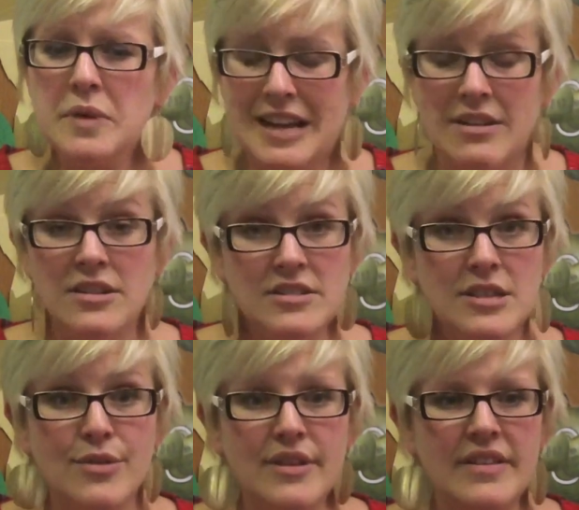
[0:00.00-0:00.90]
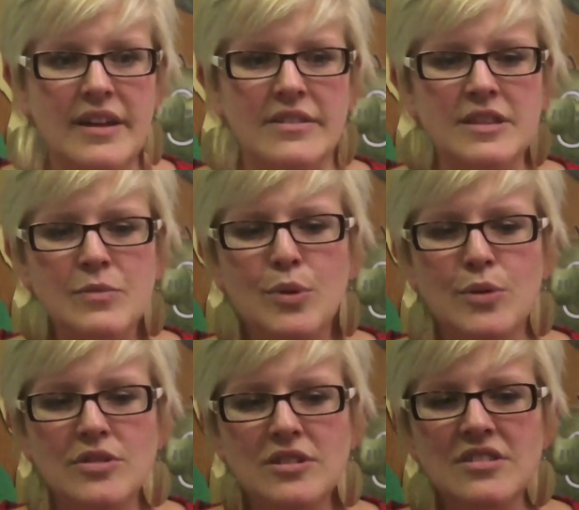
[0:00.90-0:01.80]
and I still think that's
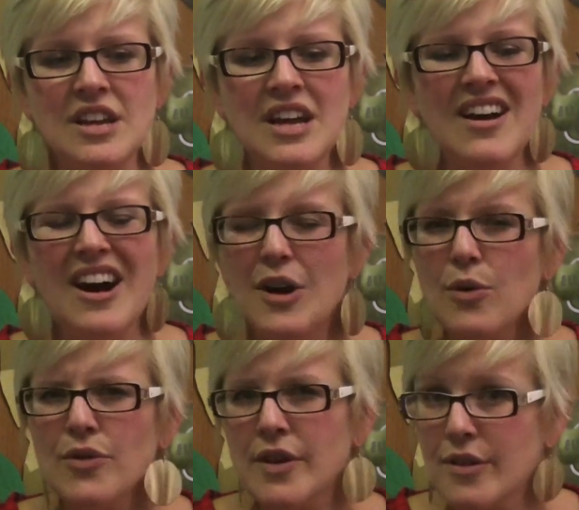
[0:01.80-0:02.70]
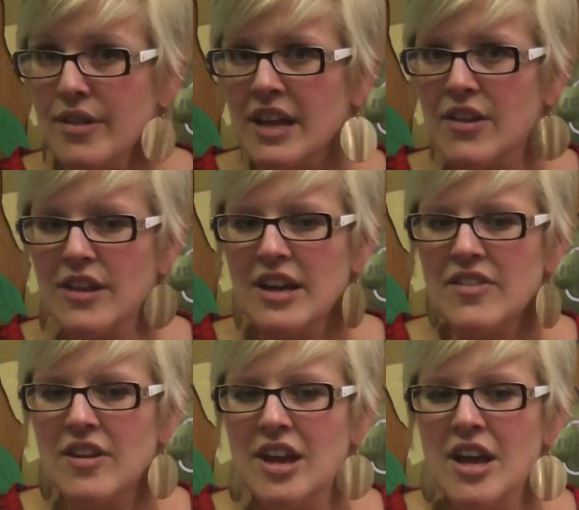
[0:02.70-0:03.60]
important, I also think that